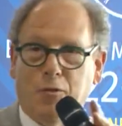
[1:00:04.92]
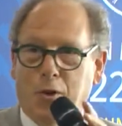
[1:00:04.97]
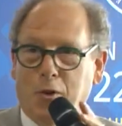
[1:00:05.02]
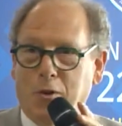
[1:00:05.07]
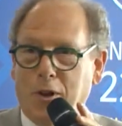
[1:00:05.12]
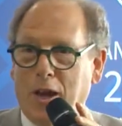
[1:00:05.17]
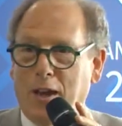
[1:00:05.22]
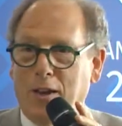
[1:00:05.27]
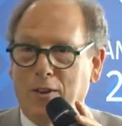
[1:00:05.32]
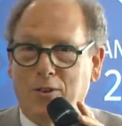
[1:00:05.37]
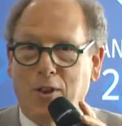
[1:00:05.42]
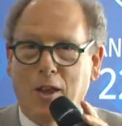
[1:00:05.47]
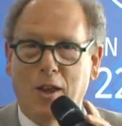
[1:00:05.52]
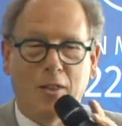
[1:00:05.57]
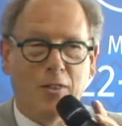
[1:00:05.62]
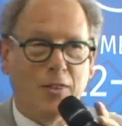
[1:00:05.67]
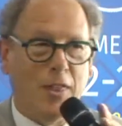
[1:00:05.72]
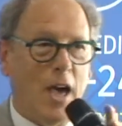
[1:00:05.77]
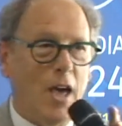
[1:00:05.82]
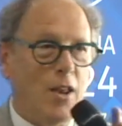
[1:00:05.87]
few
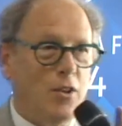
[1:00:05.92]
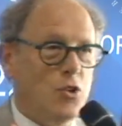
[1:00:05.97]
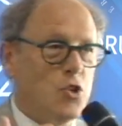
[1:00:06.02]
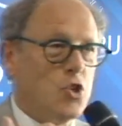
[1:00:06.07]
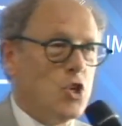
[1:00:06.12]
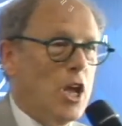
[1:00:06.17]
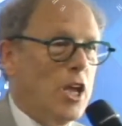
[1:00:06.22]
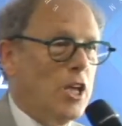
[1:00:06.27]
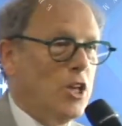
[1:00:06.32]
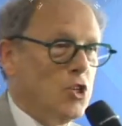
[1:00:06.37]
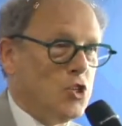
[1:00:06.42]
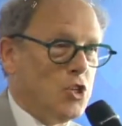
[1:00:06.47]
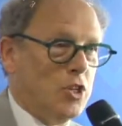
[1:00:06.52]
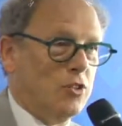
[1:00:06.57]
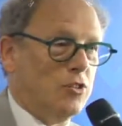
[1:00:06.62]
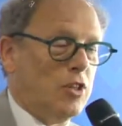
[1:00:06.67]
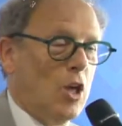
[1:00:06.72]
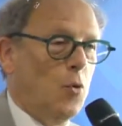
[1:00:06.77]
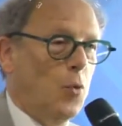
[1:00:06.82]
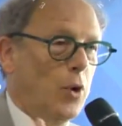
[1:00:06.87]
days that
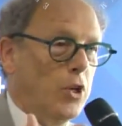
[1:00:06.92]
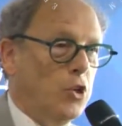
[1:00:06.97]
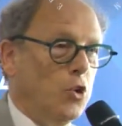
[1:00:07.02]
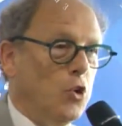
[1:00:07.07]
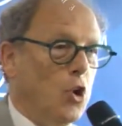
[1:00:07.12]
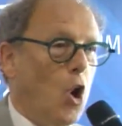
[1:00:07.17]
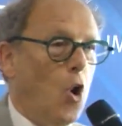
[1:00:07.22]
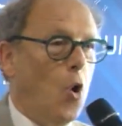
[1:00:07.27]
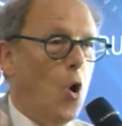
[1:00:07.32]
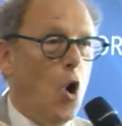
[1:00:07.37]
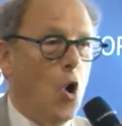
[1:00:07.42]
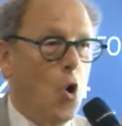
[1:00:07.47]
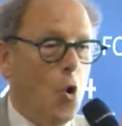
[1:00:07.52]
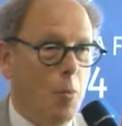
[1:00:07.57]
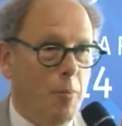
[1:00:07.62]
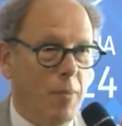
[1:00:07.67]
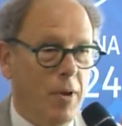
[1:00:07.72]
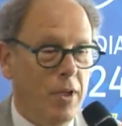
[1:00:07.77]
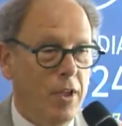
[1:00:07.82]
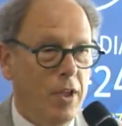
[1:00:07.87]
changes, that when you go
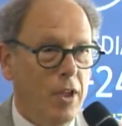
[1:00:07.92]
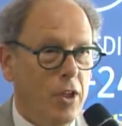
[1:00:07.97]
home,